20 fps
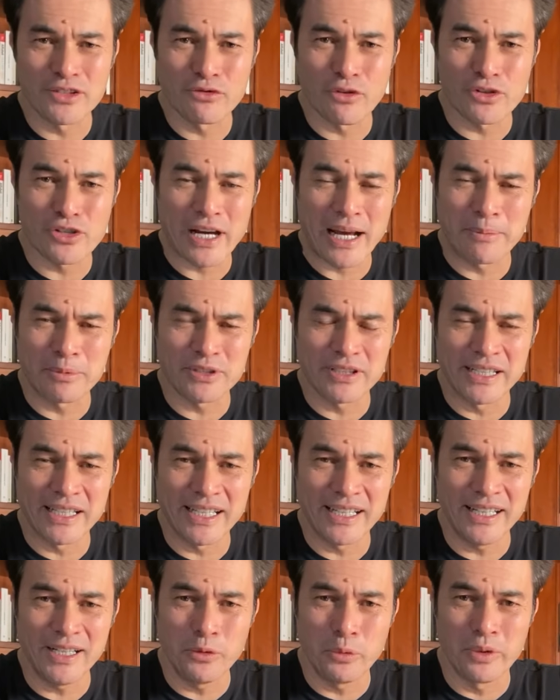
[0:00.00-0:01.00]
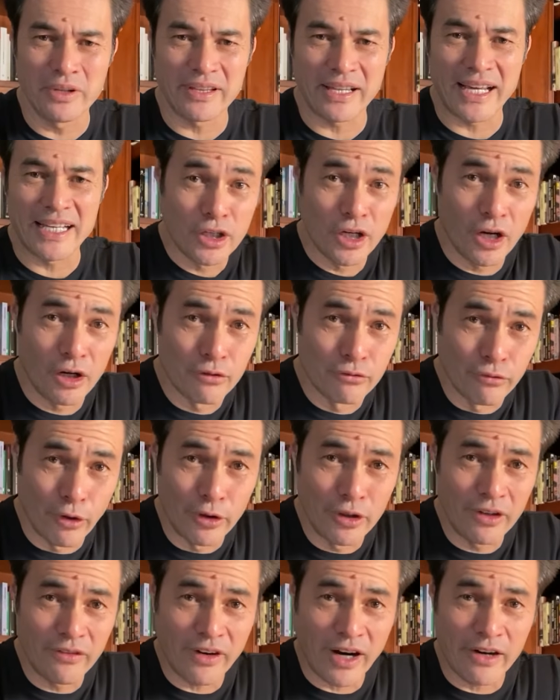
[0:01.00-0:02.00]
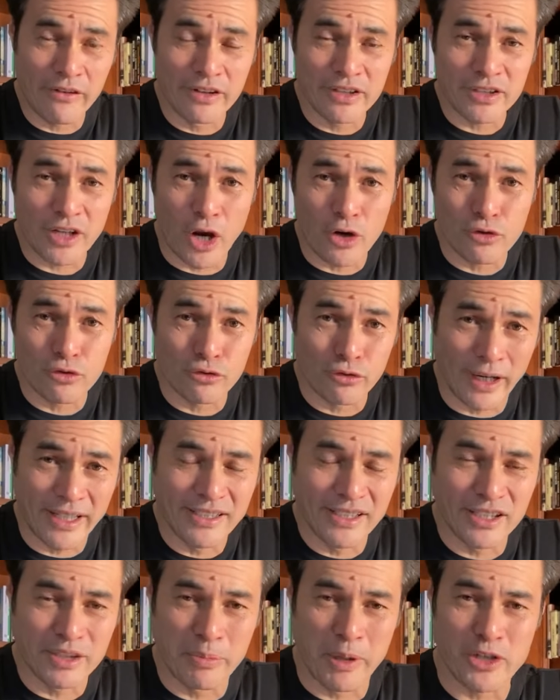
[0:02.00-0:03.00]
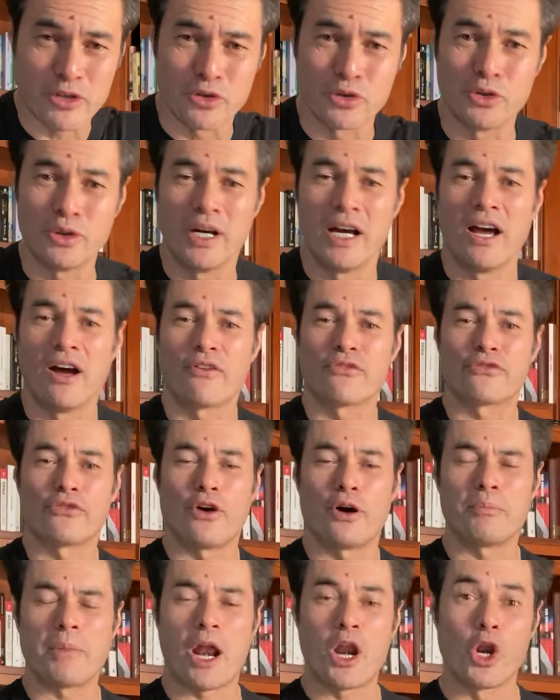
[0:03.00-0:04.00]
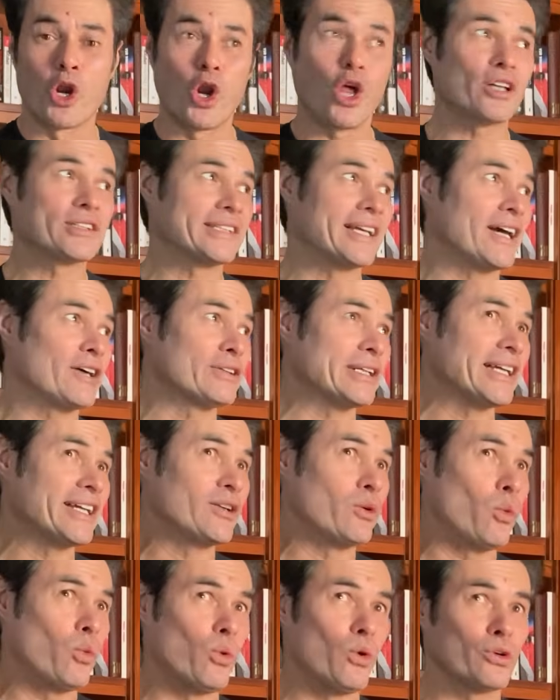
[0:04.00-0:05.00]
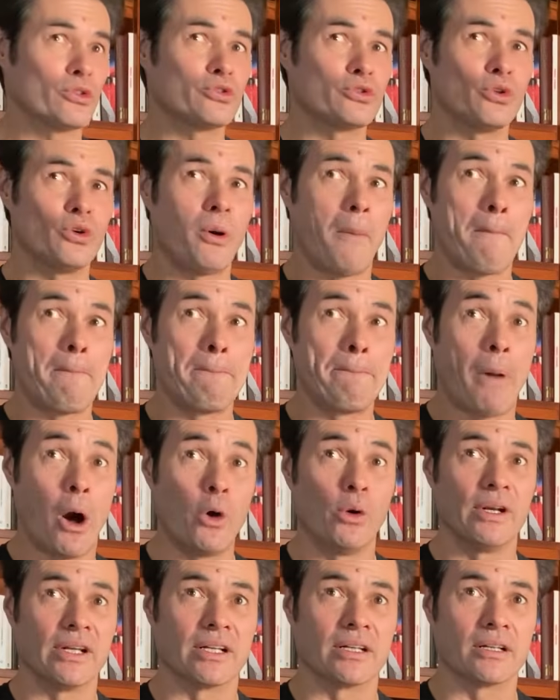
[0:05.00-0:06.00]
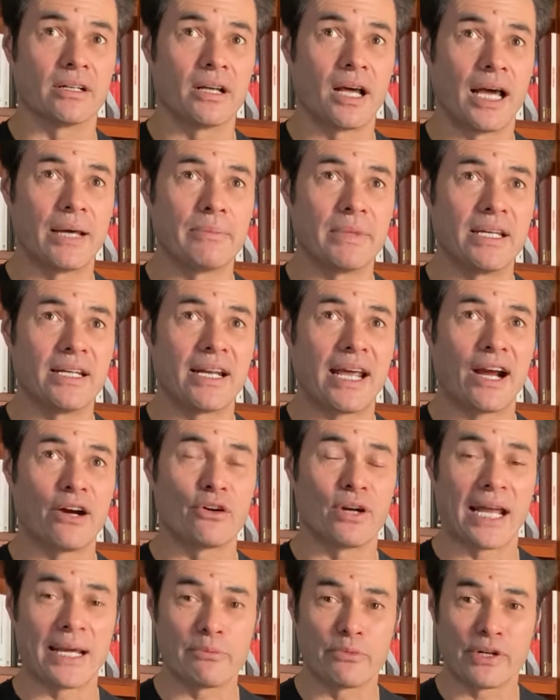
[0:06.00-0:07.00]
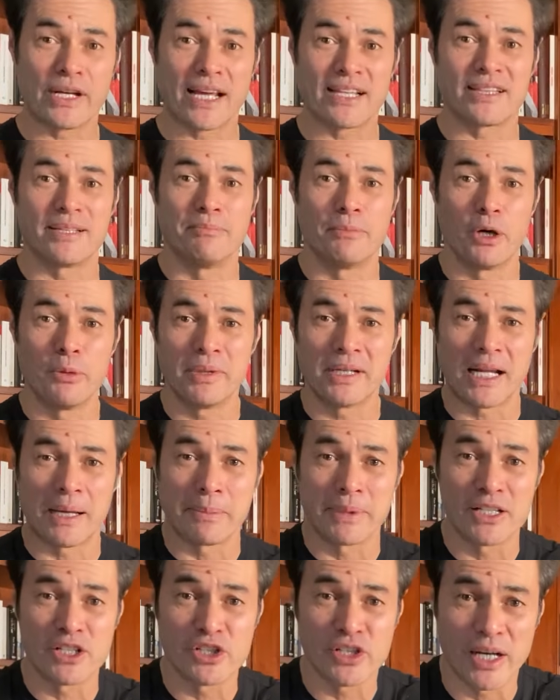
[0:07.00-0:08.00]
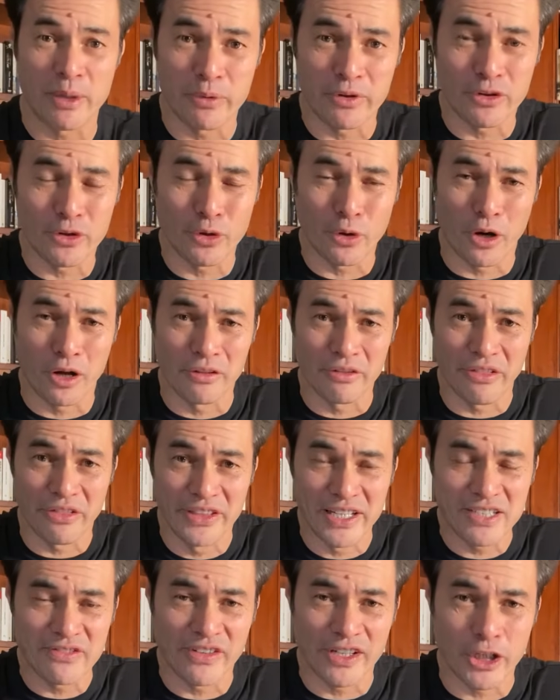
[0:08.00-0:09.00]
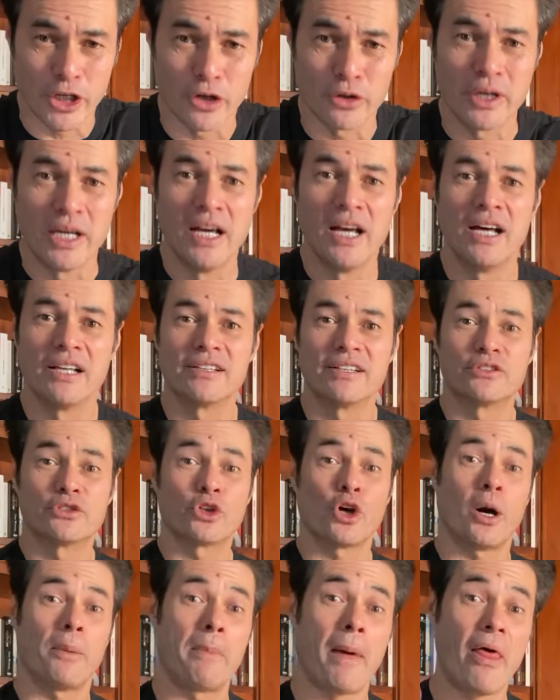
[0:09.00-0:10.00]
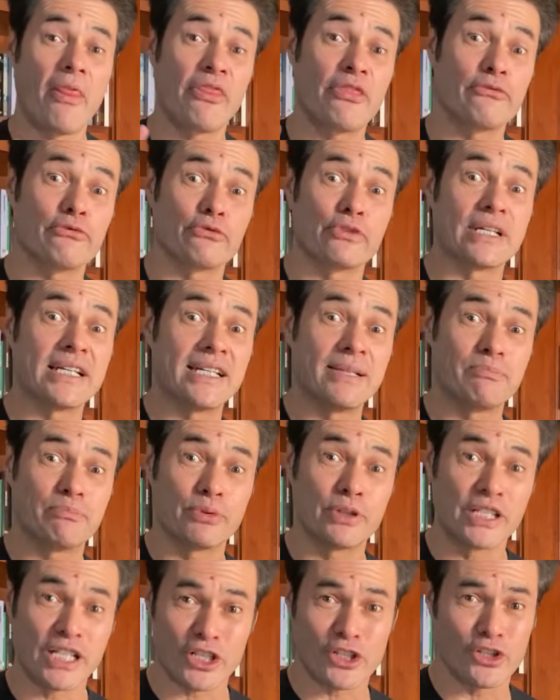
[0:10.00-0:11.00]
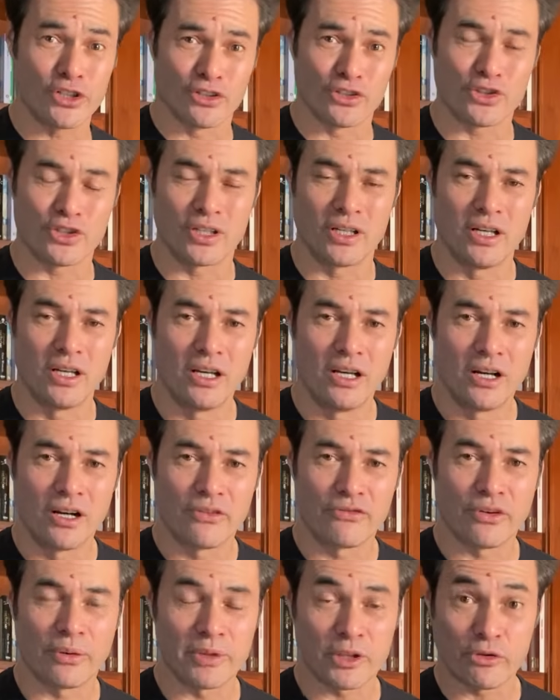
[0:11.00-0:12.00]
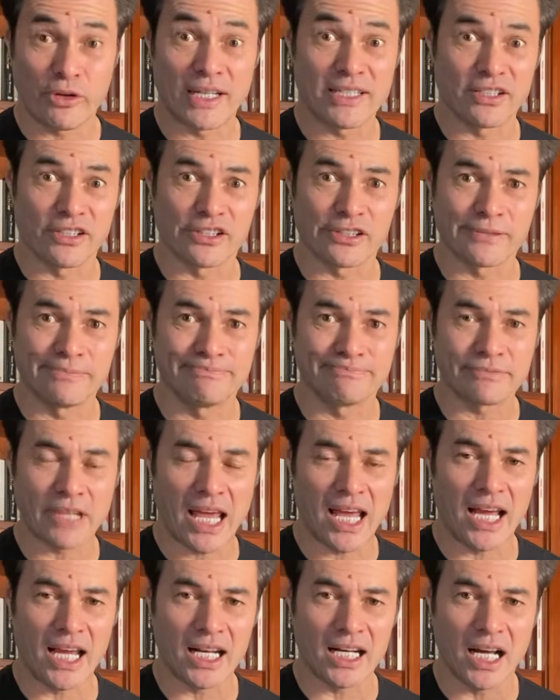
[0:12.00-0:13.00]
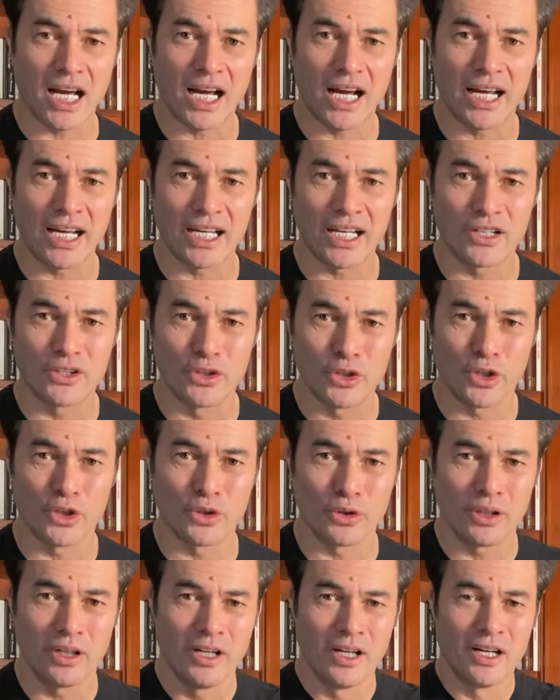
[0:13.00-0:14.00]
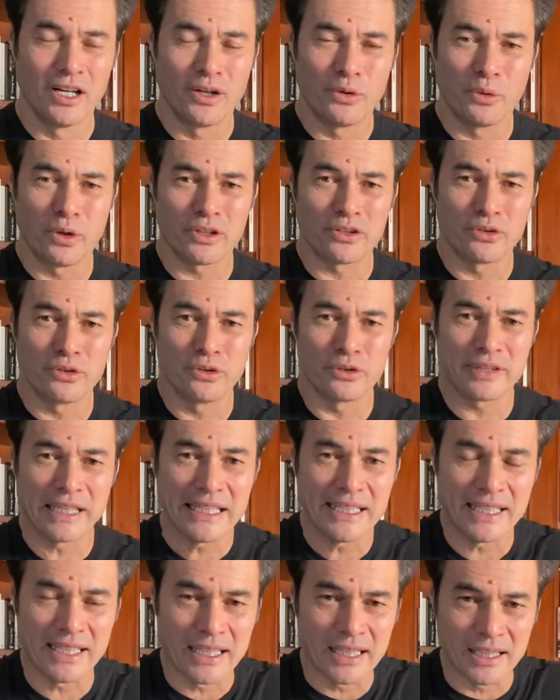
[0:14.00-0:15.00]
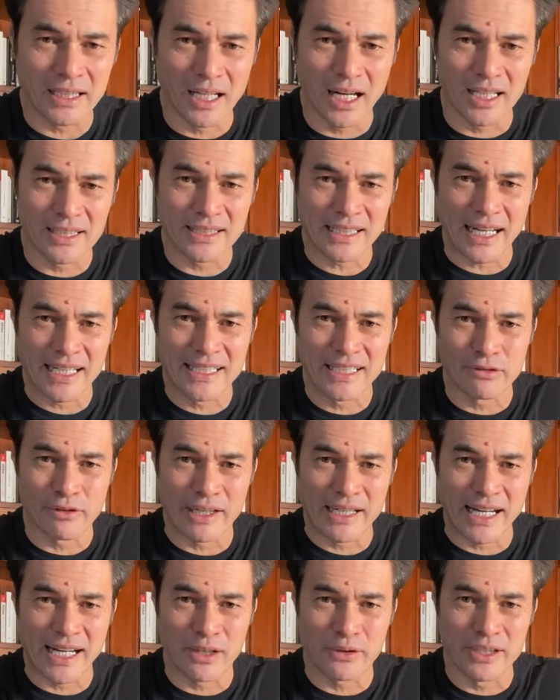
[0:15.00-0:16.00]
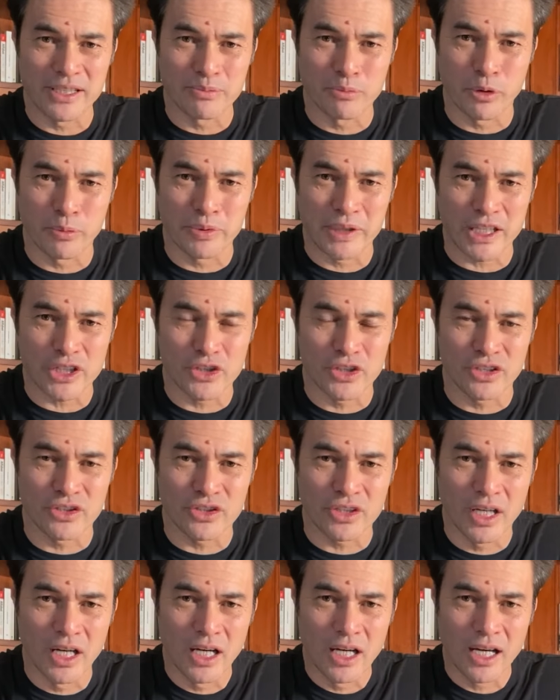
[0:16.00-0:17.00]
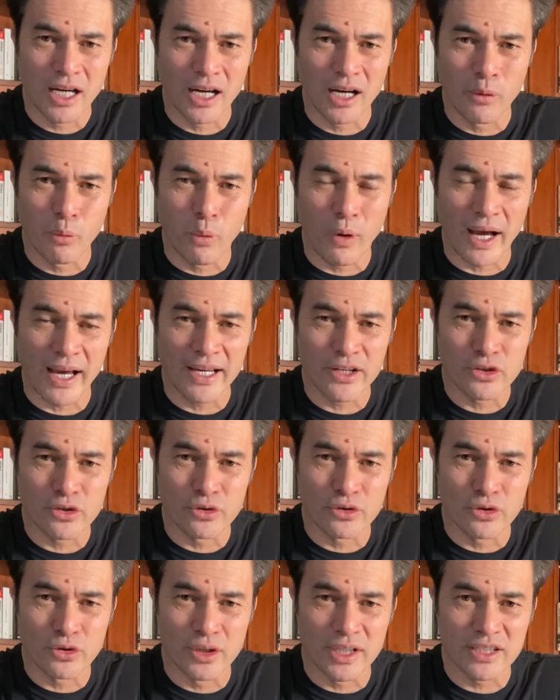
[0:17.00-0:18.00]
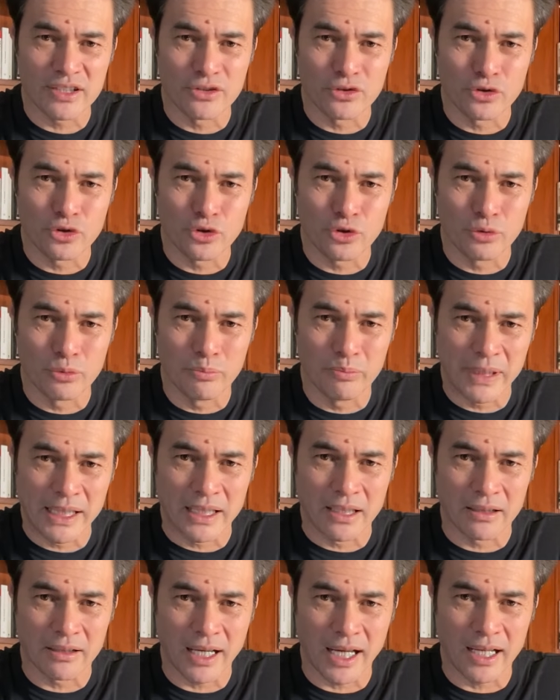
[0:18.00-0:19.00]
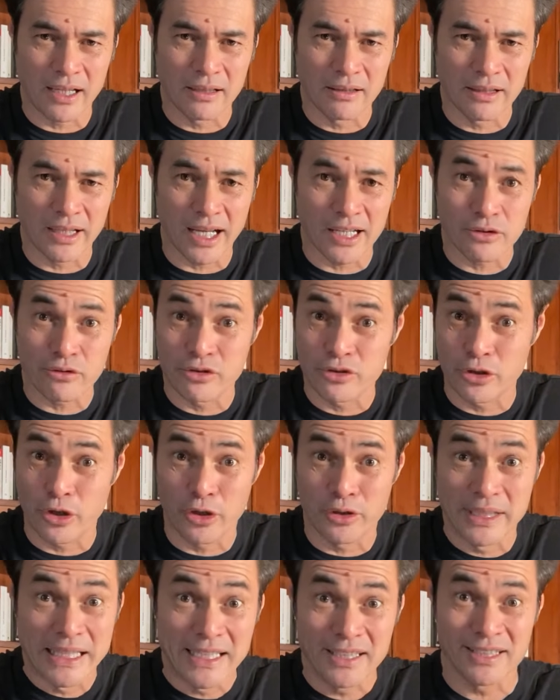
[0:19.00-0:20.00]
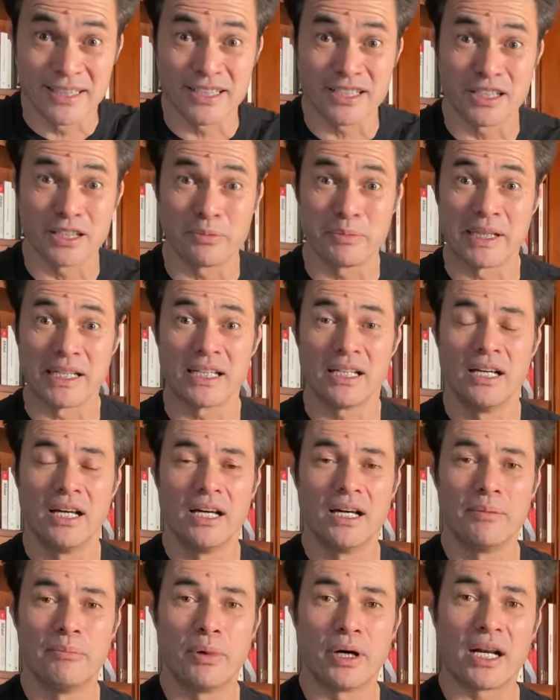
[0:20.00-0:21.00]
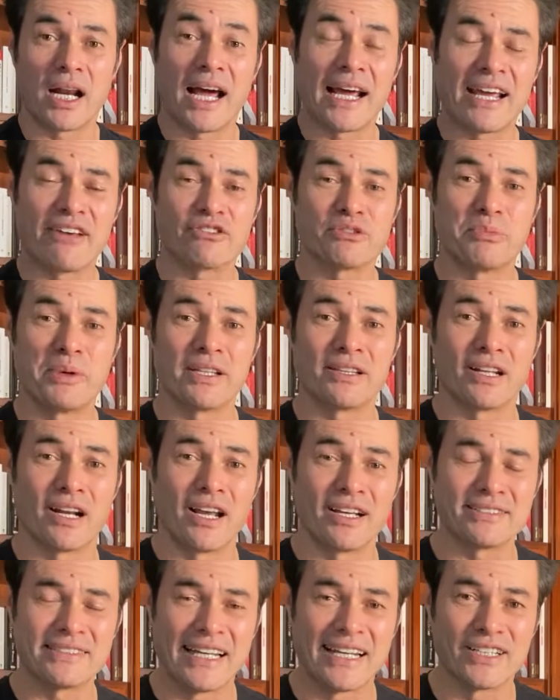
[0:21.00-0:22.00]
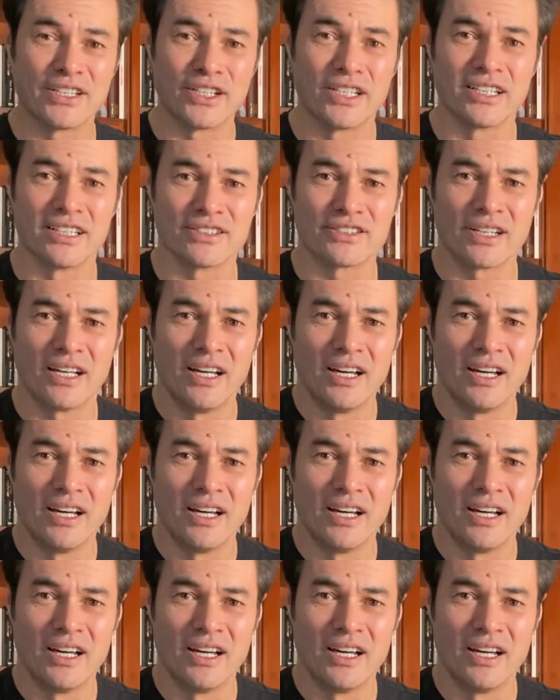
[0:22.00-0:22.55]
Roger Hamilton here with a coronavirus crisis special from lockdown in Warsaw, Poland. I'm in our library at the moment. I'm going to share with you on this video the top 3 predictions from the crisis. And I know what you're thinking. The last thing I need right now is more predictions. Why should you listen to me? And the answer is you don't need to listen to me, but I have spent the last 10 years